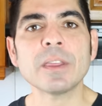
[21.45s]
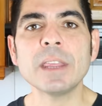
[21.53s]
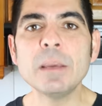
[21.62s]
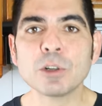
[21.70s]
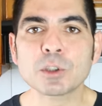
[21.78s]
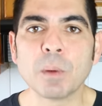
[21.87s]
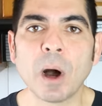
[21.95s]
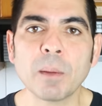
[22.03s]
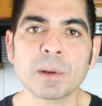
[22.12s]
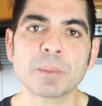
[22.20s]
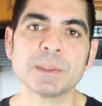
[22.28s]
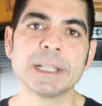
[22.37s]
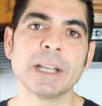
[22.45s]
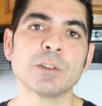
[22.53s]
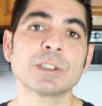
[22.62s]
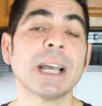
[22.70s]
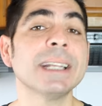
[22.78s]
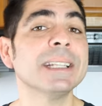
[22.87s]
the most popular
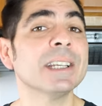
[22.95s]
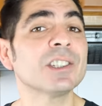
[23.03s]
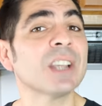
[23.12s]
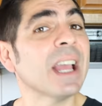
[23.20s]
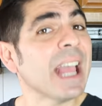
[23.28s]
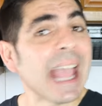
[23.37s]
potato side dish,